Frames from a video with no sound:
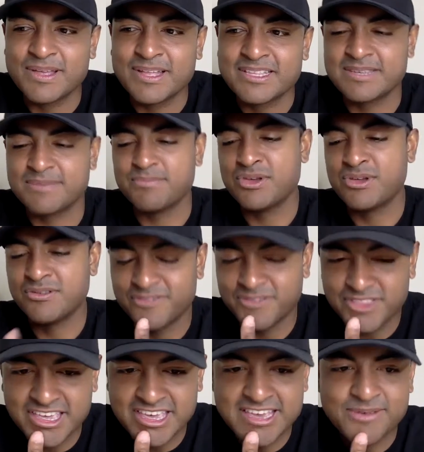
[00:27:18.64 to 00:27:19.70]
it's a beautiful
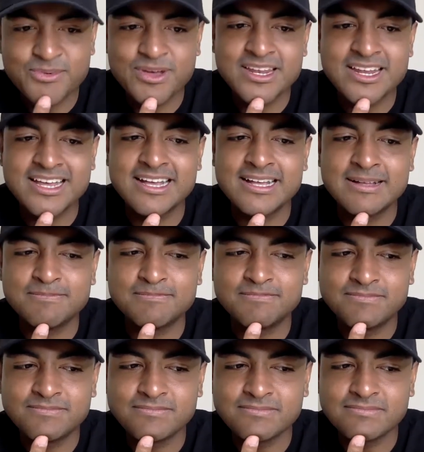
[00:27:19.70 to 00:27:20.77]
thing when um,
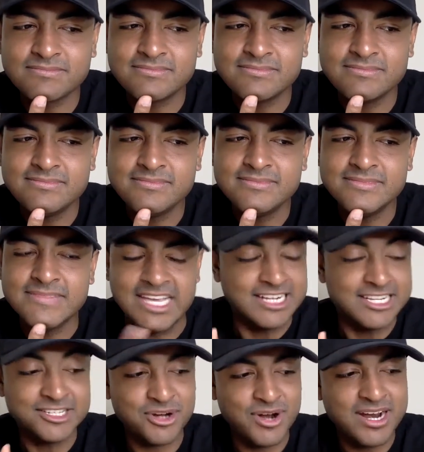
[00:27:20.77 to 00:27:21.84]
and
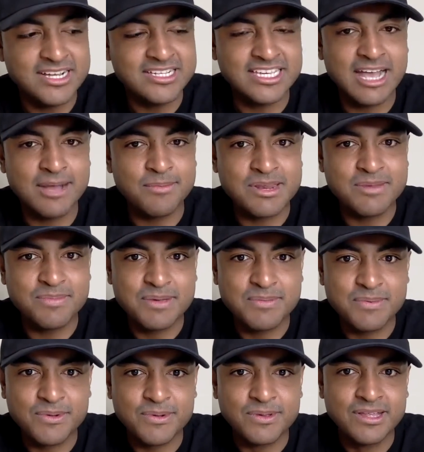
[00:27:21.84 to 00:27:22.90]
it's crazy how many
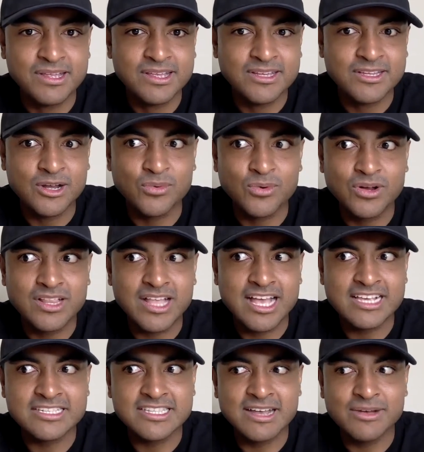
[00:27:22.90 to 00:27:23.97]
people don't
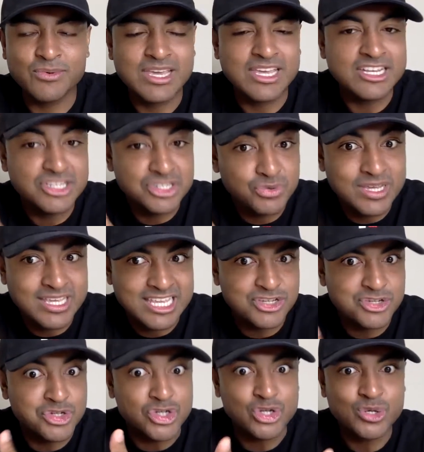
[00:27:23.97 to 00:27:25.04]
realize that we can we can
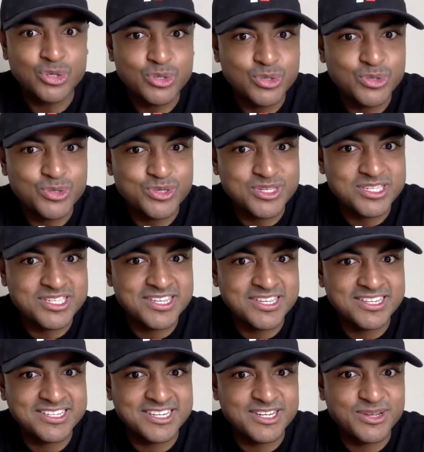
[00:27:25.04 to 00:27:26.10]
choose
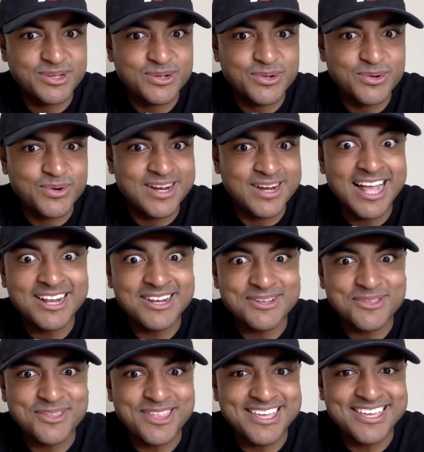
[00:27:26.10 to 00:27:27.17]
to do or not
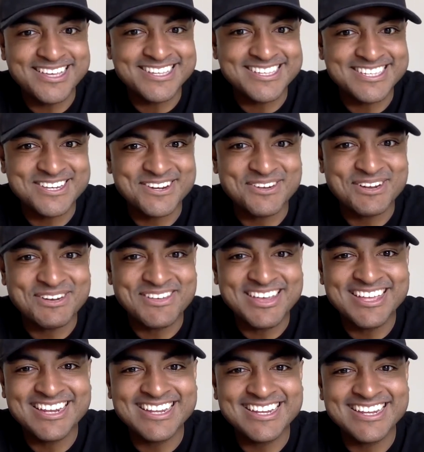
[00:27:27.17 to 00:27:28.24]
do things you know what i
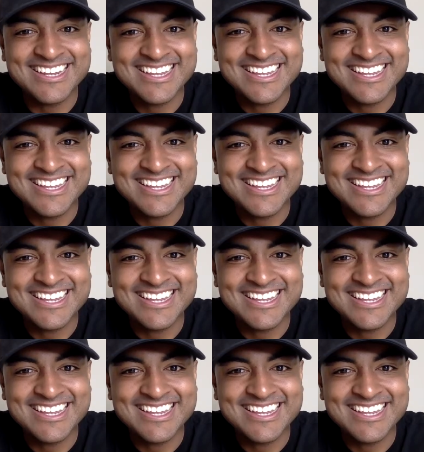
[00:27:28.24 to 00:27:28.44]
mean and